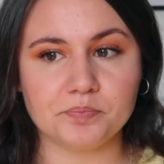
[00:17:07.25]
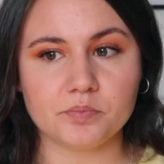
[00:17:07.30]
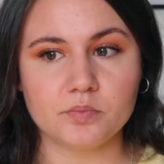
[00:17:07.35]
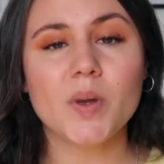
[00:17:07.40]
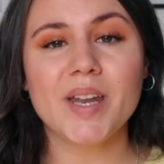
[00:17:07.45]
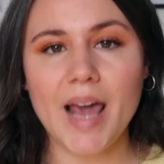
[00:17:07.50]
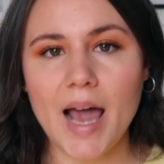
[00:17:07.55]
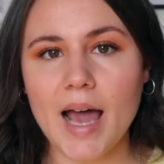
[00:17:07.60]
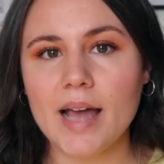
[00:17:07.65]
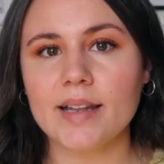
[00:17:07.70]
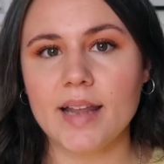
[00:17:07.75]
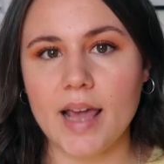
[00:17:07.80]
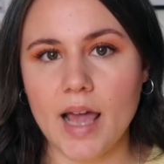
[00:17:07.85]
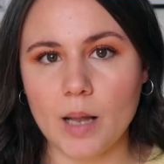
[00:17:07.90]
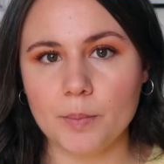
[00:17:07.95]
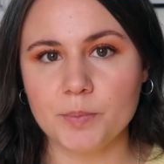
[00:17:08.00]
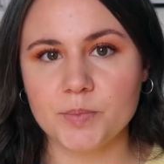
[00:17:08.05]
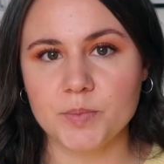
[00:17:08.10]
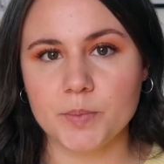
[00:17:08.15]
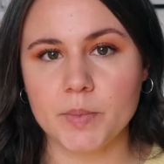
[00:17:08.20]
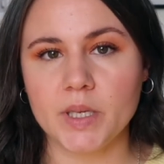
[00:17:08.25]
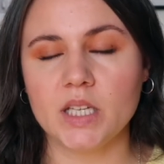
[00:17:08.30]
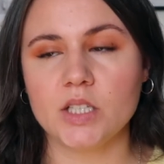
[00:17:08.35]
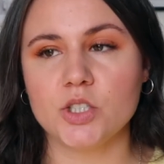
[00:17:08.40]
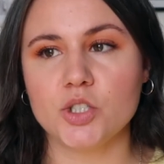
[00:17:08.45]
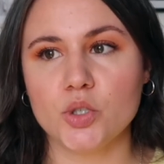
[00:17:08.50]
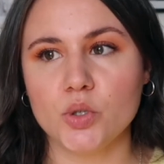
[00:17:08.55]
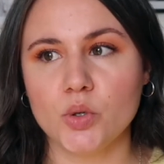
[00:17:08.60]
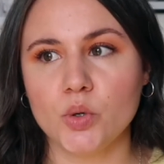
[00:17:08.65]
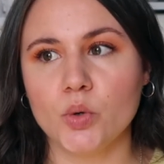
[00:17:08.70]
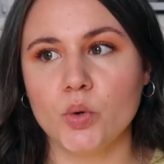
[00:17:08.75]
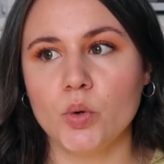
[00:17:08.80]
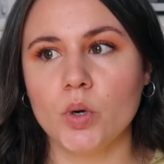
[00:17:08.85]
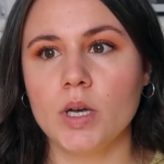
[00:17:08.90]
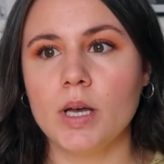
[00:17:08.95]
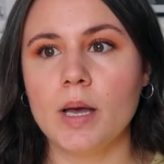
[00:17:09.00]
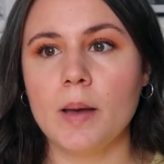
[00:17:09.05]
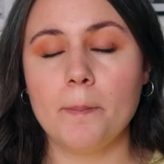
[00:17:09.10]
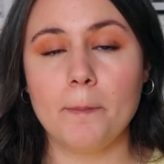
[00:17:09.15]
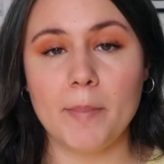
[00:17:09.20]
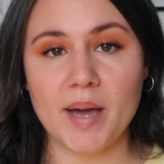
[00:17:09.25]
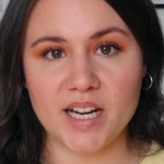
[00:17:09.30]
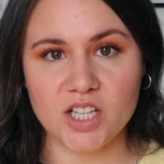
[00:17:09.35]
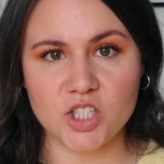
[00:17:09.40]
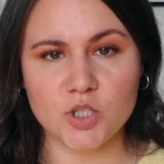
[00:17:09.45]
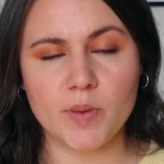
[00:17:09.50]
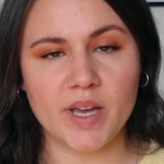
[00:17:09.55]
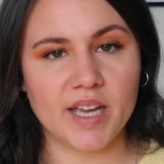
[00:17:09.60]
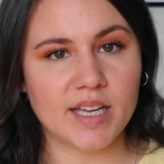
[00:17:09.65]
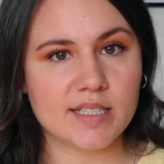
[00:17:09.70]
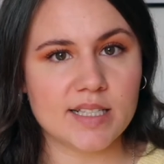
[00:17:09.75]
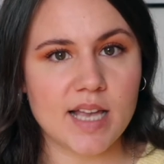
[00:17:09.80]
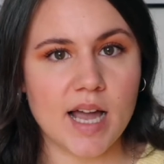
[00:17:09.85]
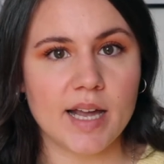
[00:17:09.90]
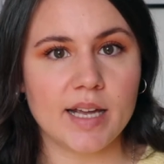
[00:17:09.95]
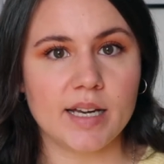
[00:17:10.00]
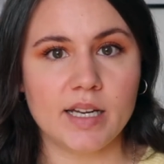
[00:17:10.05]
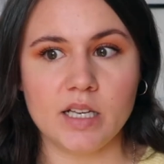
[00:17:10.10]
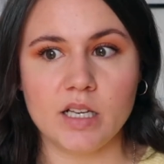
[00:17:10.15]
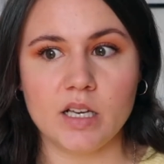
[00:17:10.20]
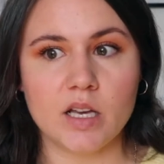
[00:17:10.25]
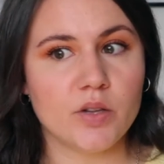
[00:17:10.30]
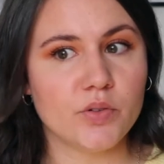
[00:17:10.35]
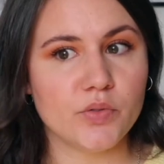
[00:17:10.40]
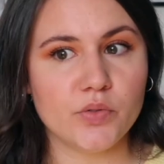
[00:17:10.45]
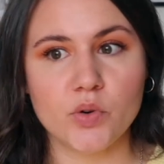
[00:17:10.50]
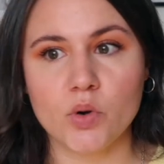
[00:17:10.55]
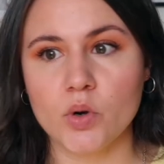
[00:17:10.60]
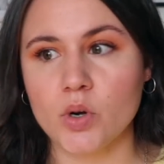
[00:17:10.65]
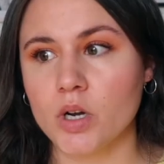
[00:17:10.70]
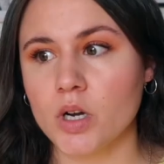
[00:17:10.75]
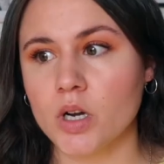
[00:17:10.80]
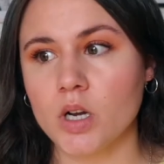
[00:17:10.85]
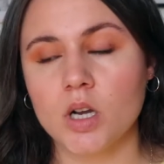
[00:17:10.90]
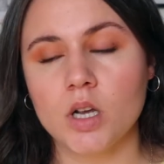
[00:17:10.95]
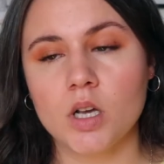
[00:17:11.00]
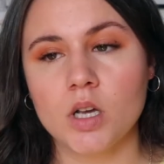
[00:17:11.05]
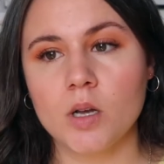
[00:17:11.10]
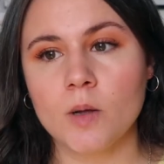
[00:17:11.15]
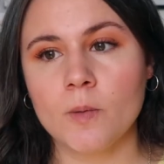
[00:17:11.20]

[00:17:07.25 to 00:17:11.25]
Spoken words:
So it had helped me to manage my anxiety, and for